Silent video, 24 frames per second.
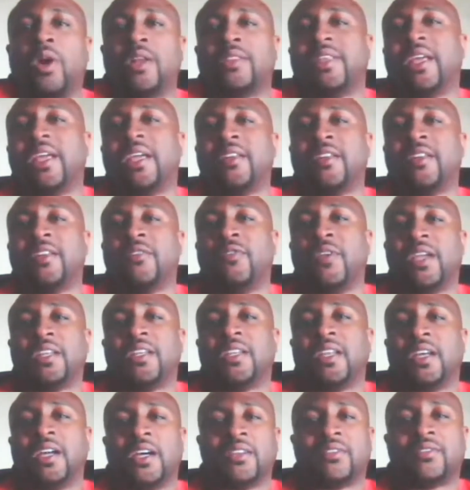one thing that
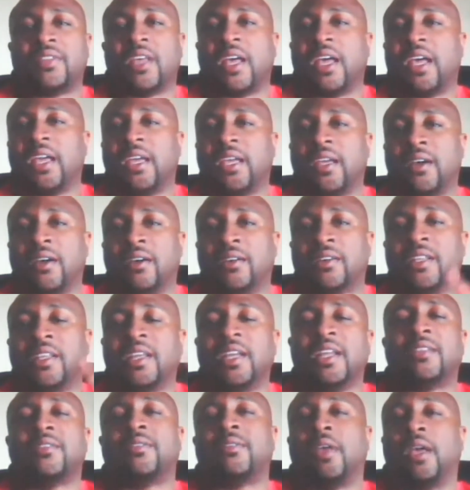Vic does say, or
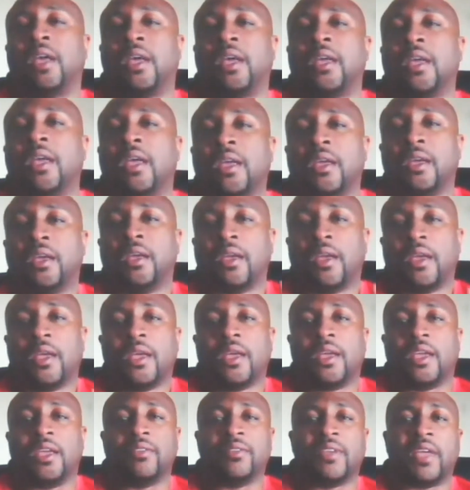did say,
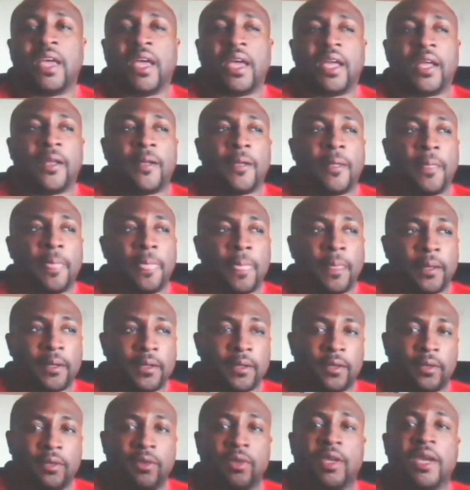is that
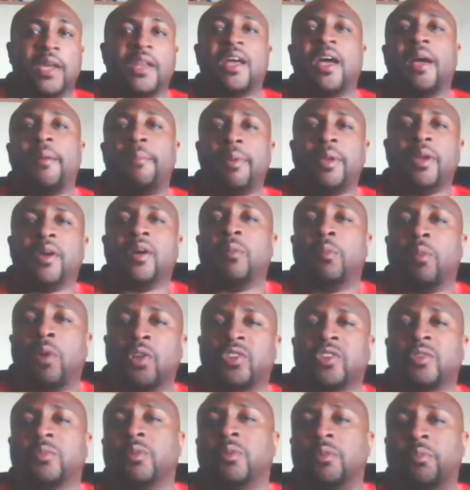you cannot build
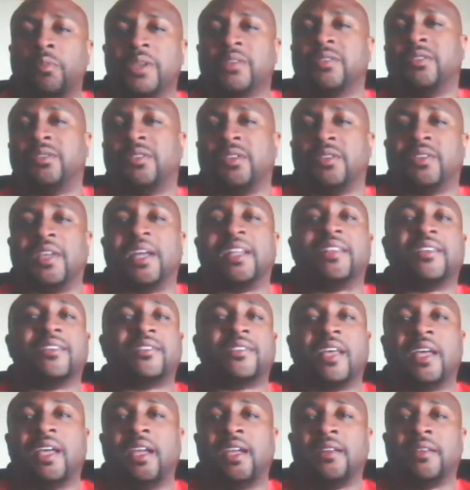multiple businesses at the
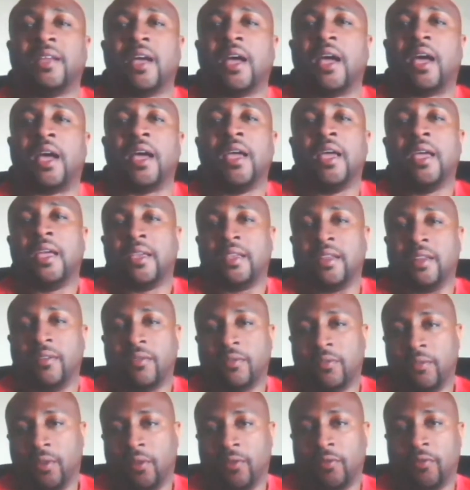same time. You
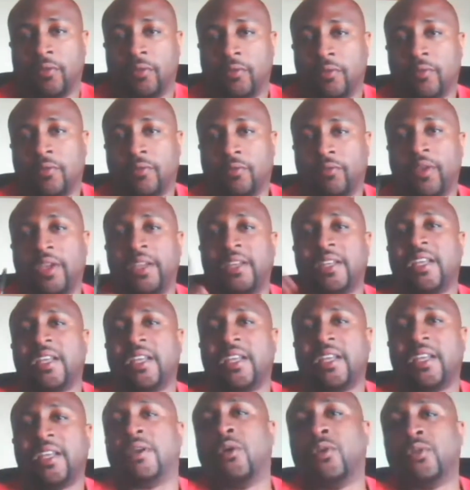know, Vic
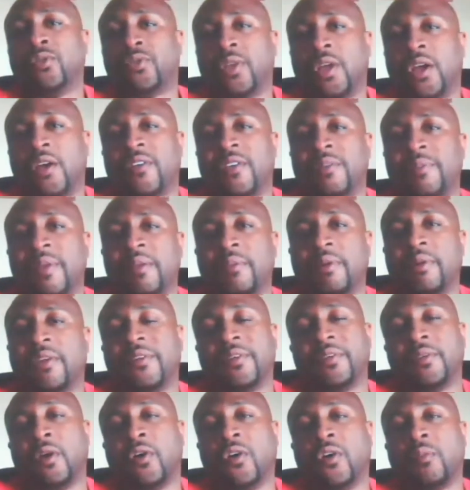did his own stuff. He
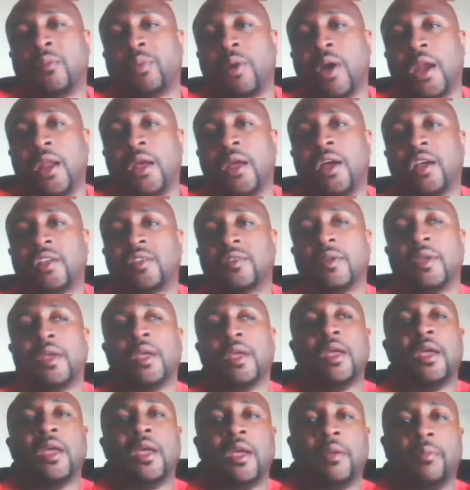made one of his own products.